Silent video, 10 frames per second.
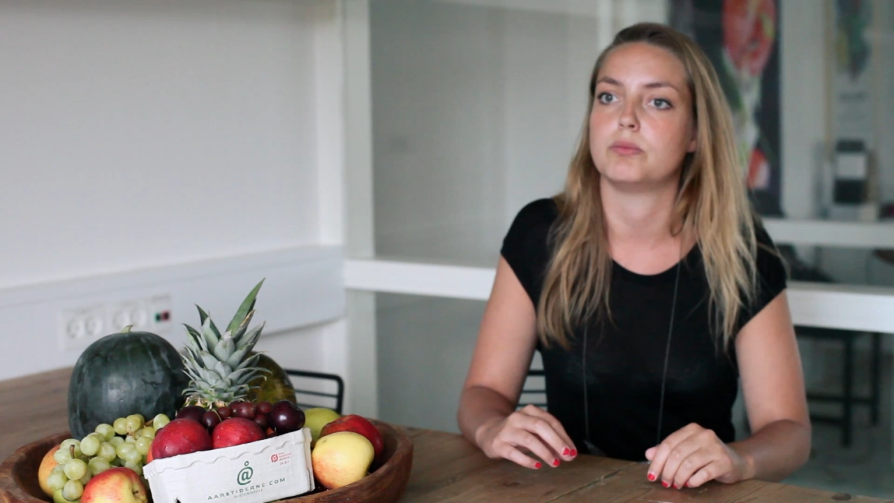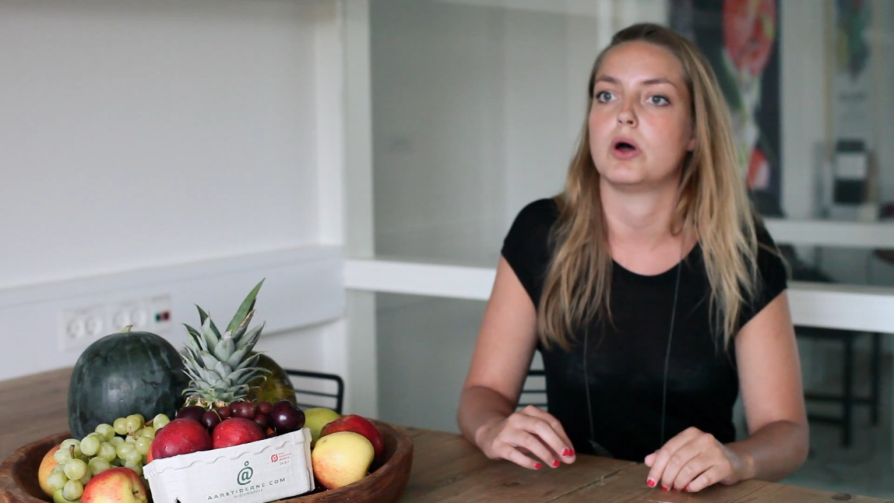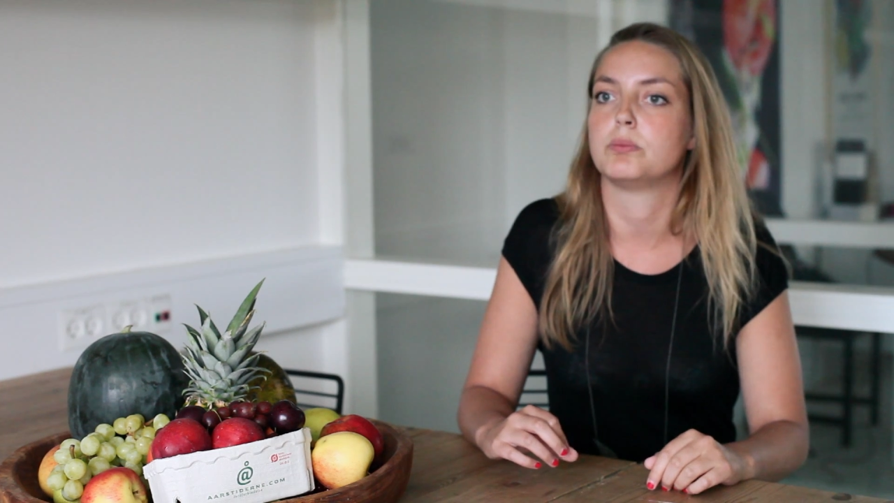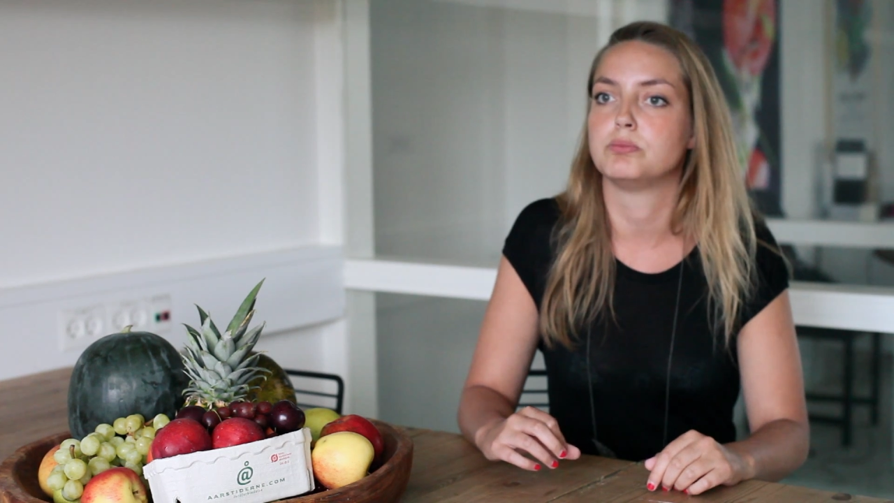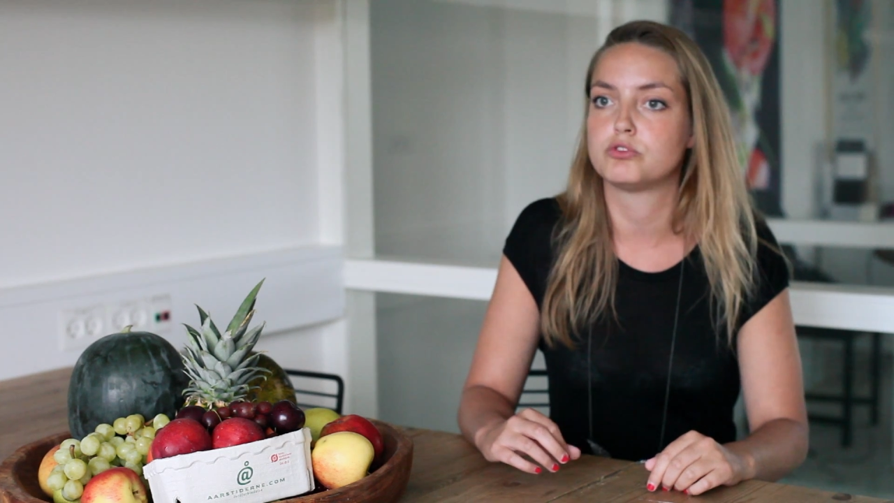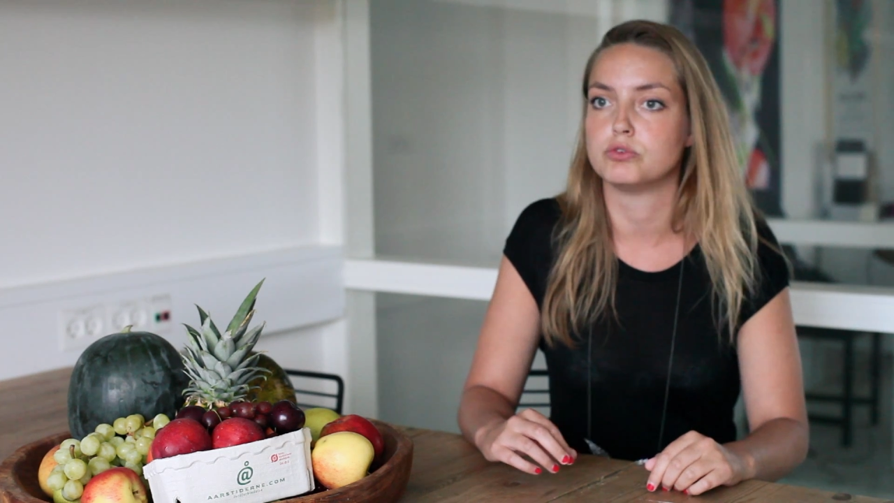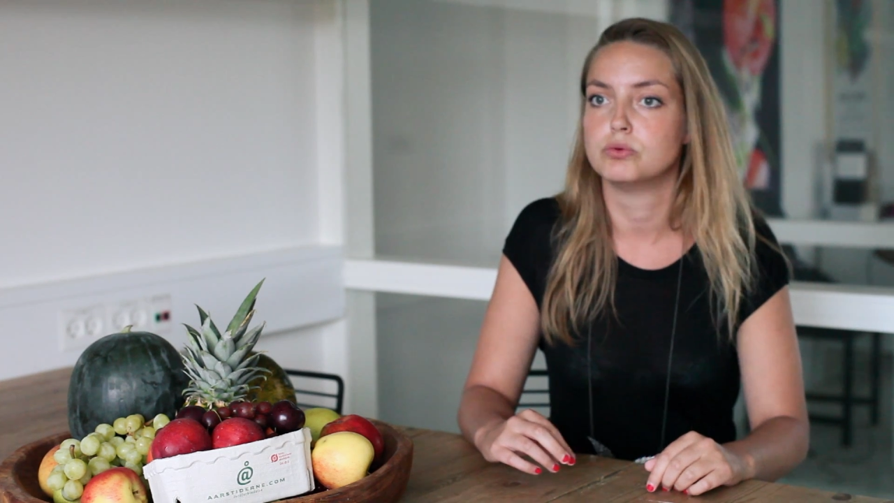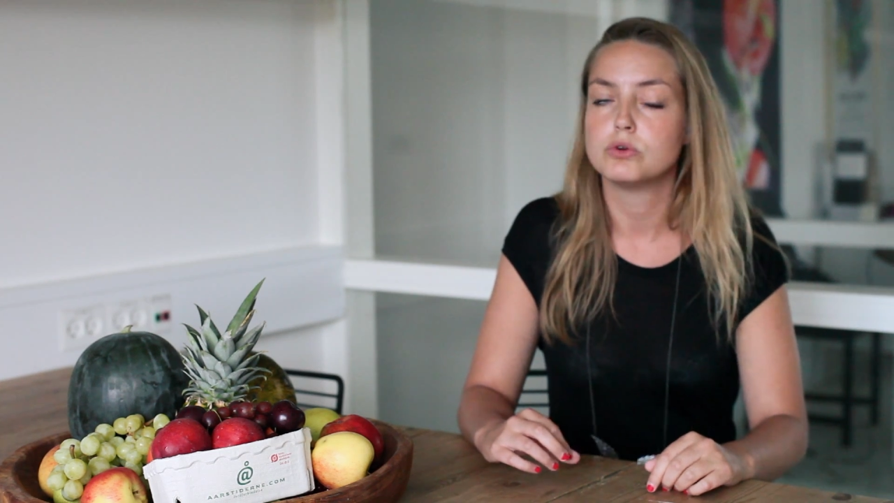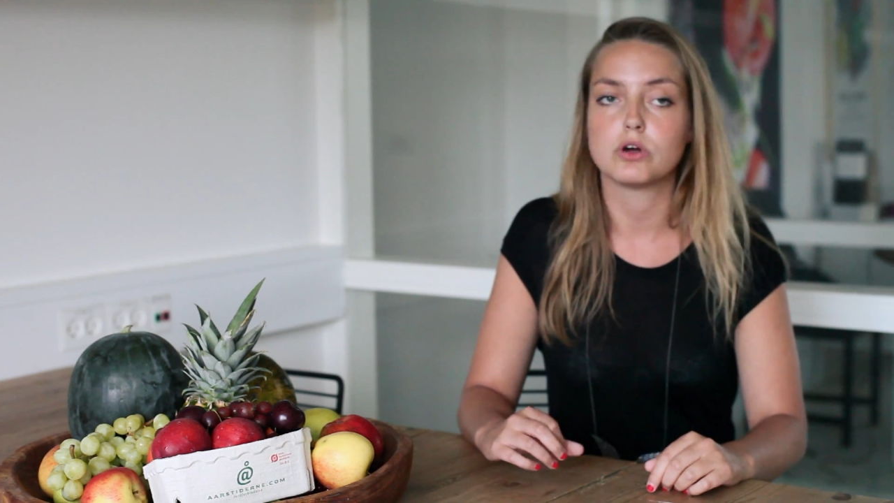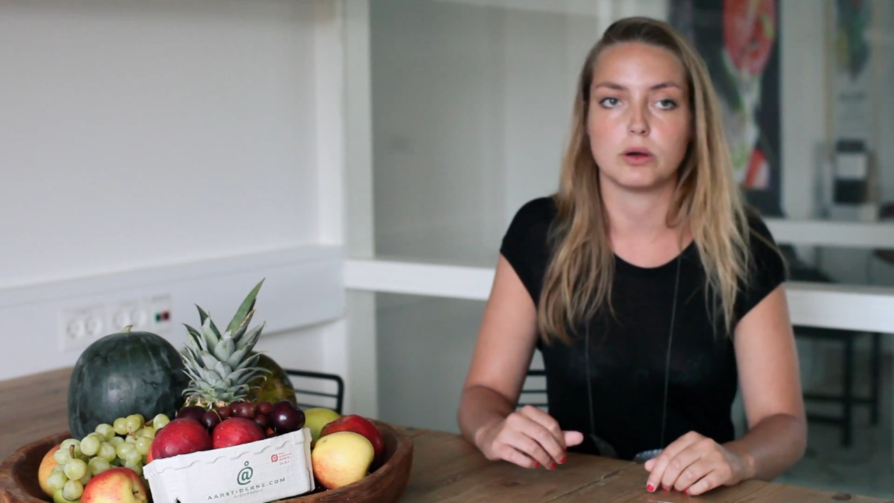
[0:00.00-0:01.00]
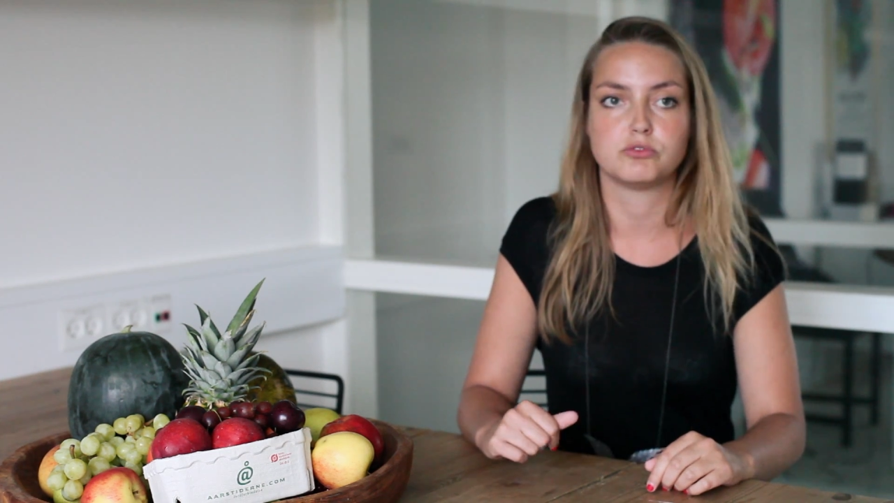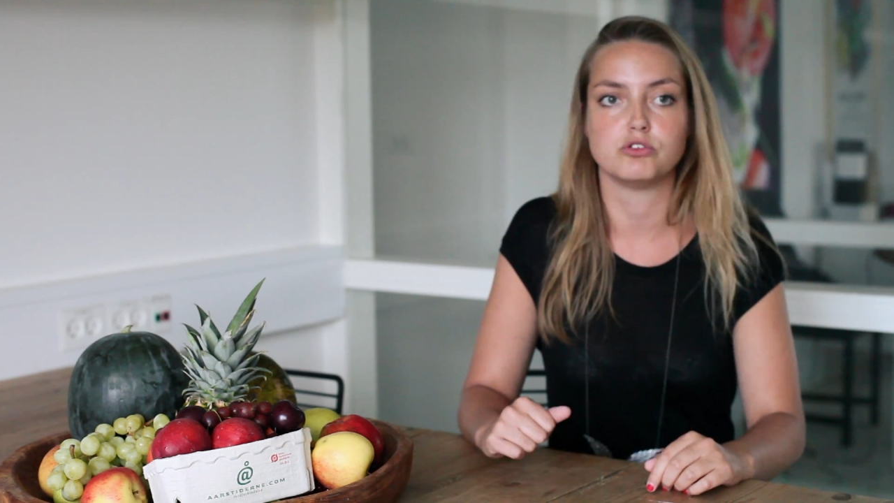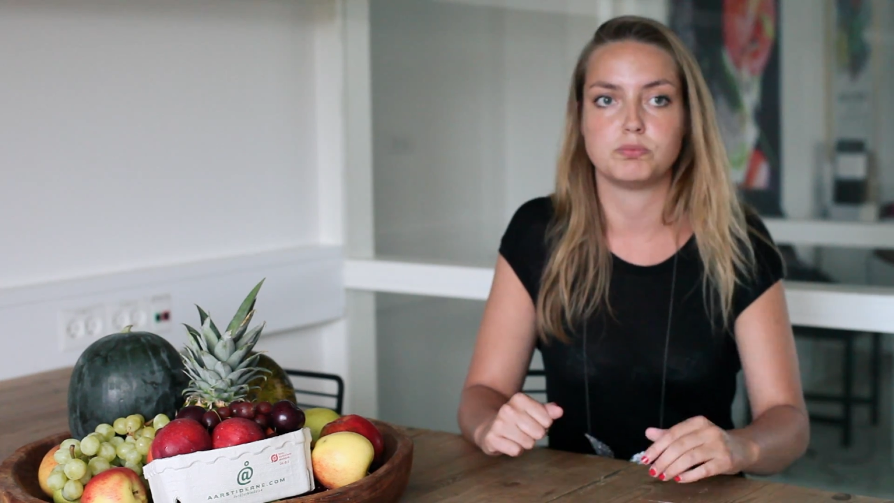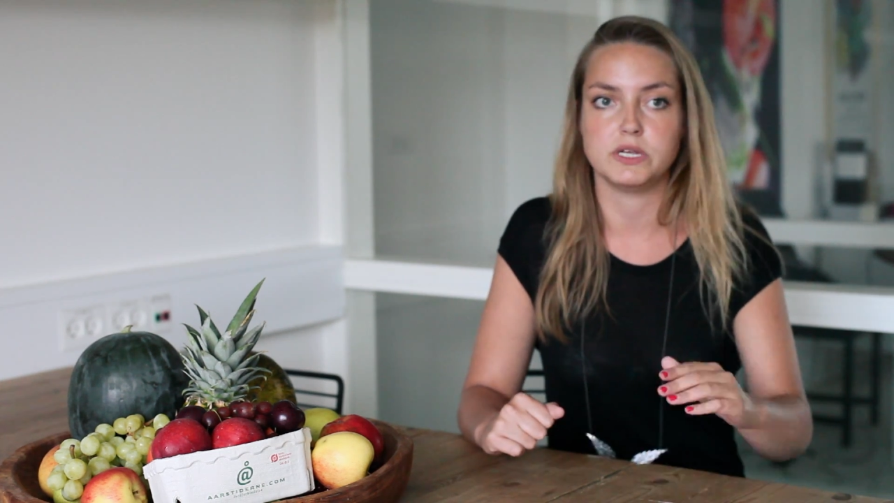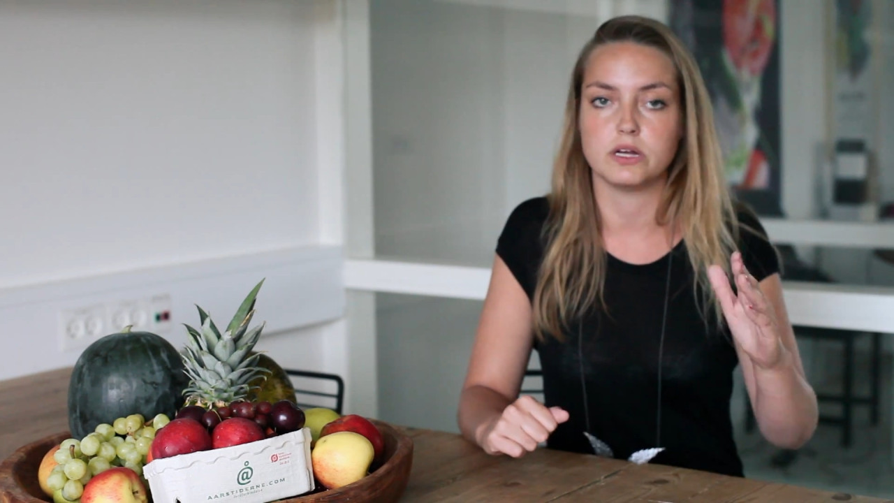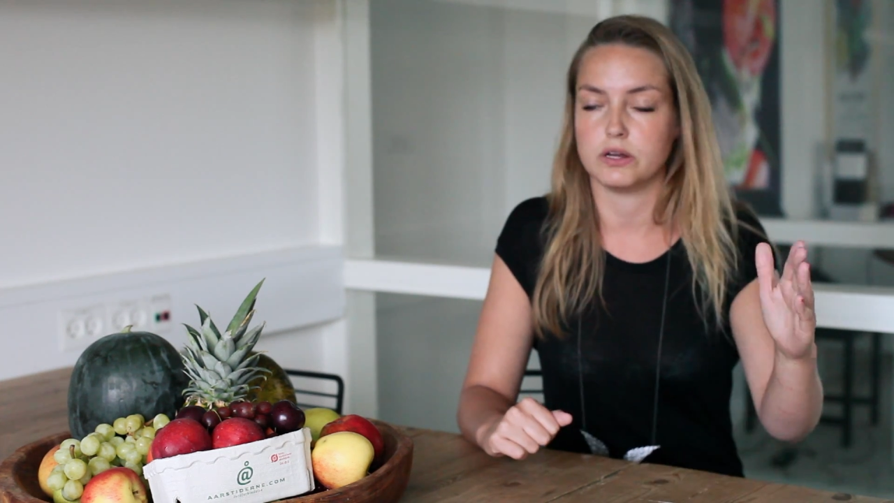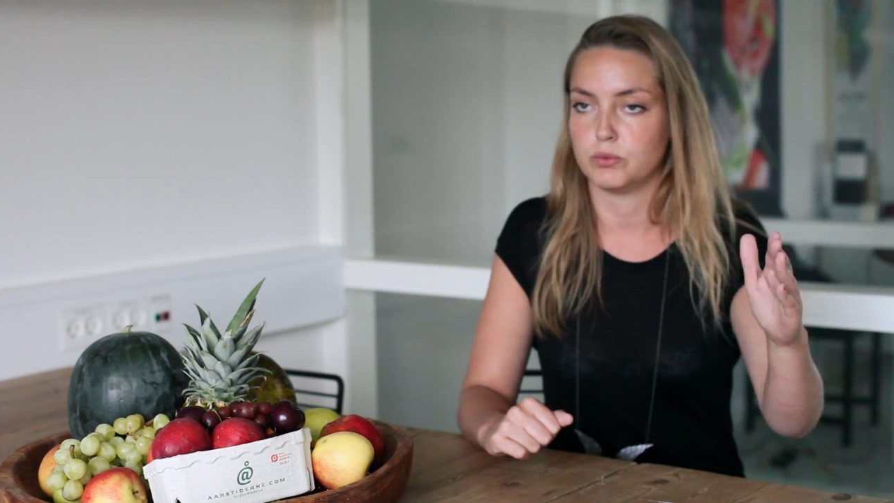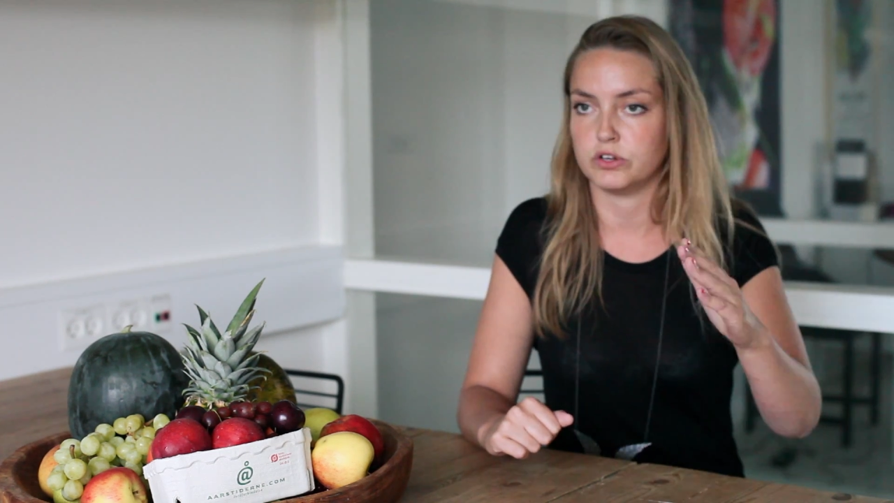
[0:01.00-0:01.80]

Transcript: up to speed on